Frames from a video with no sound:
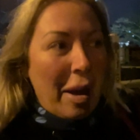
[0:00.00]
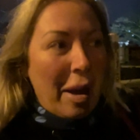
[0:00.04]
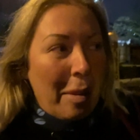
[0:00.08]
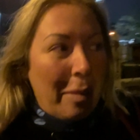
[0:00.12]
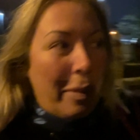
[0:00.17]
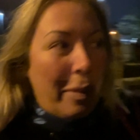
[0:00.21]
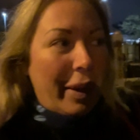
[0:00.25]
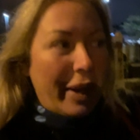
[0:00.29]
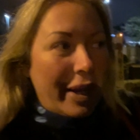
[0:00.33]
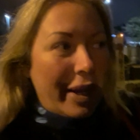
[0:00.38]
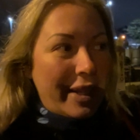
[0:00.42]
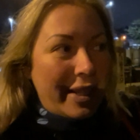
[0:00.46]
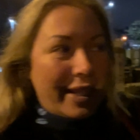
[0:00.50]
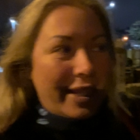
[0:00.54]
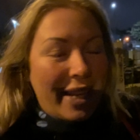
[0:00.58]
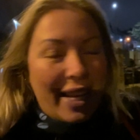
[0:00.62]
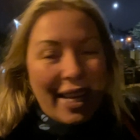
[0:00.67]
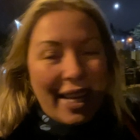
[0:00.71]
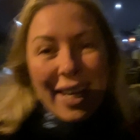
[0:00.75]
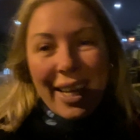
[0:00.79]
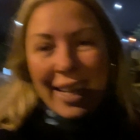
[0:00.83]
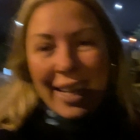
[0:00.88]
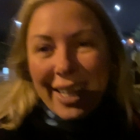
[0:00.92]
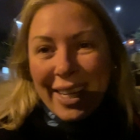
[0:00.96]
But
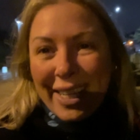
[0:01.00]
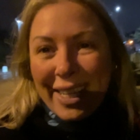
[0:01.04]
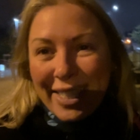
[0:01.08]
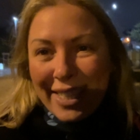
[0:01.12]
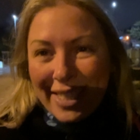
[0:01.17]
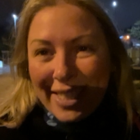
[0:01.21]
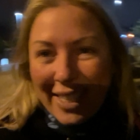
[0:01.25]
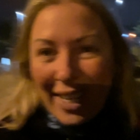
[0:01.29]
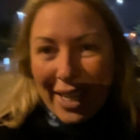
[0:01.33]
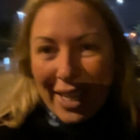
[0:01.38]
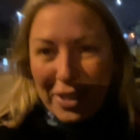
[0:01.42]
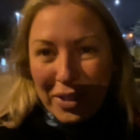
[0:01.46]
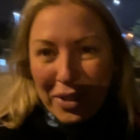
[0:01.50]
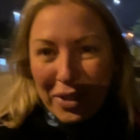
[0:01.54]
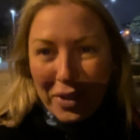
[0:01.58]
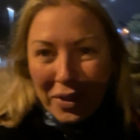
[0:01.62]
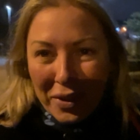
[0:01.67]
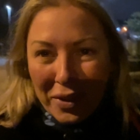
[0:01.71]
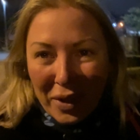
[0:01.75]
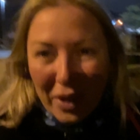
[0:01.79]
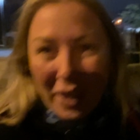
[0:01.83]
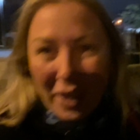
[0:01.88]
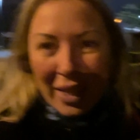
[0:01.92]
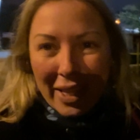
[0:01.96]
day
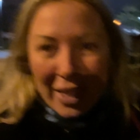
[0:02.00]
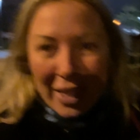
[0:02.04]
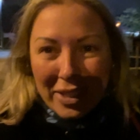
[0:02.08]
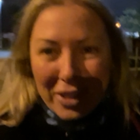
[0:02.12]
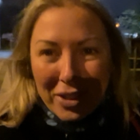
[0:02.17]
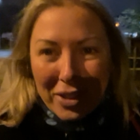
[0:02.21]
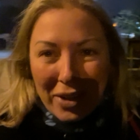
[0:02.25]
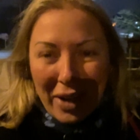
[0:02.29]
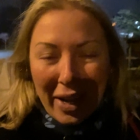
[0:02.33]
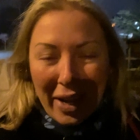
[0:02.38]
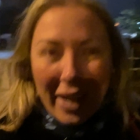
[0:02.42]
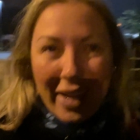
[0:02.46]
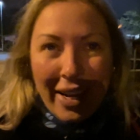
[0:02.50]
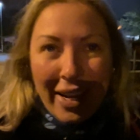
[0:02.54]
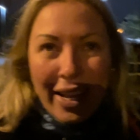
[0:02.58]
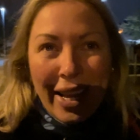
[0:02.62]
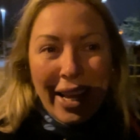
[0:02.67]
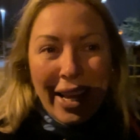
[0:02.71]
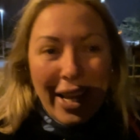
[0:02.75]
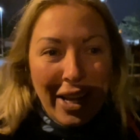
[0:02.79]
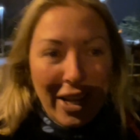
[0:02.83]
two, let's try and